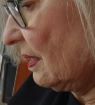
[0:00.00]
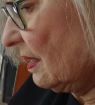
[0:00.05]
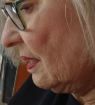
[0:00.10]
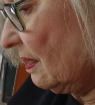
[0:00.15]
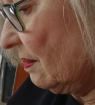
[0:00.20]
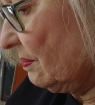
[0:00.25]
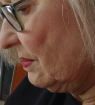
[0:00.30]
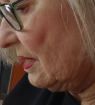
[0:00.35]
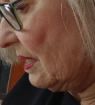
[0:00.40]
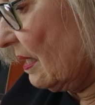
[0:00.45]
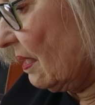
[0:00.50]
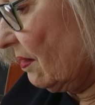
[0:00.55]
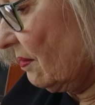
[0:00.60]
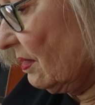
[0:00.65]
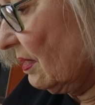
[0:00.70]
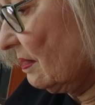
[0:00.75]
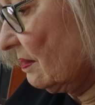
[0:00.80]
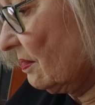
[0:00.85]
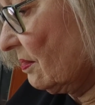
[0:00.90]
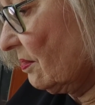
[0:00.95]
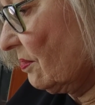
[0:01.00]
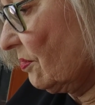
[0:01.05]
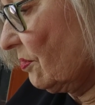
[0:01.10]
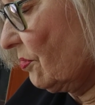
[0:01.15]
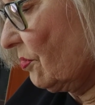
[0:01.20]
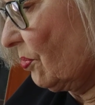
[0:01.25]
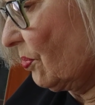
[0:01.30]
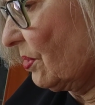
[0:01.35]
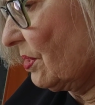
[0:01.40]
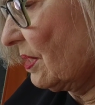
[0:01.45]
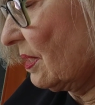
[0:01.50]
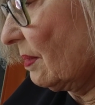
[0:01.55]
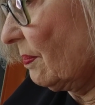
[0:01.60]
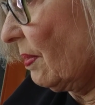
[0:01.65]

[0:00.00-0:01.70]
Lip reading: come down towards the